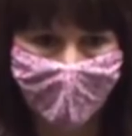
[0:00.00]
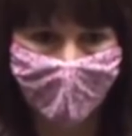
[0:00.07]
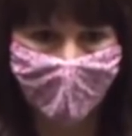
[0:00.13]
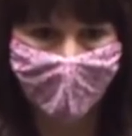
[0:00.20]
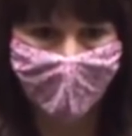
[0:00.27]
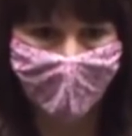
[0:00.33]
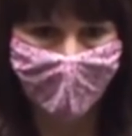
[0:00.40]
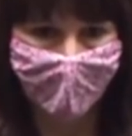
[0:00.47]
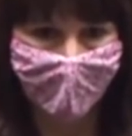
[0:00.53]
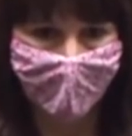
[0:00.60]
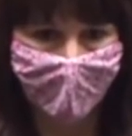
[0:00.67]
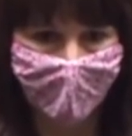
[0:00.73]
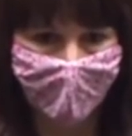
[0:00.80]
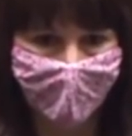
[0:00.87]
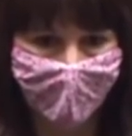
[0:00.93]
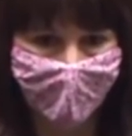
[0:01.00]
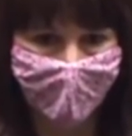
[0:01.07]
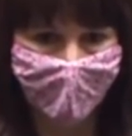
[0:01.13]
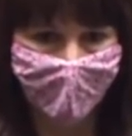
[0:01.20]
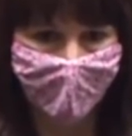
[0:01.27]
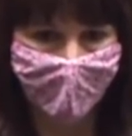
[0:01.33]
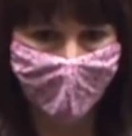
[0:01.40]

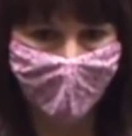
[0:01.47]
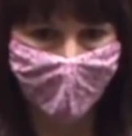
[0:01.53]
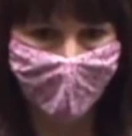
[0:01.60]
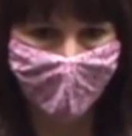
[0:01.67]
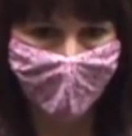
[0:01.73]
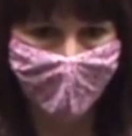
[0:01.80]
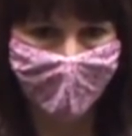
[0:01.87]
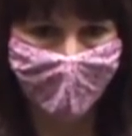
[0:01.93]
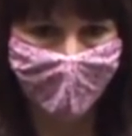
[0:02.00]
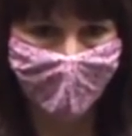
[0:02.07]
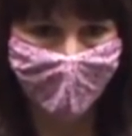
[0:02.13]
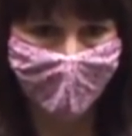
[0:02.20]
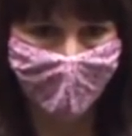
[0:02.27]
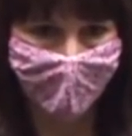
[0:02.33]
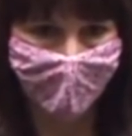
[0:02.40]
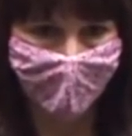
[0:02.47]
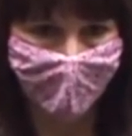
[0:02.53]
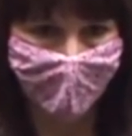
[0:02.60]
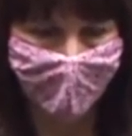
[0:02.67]
No words are spoken by the person on screen.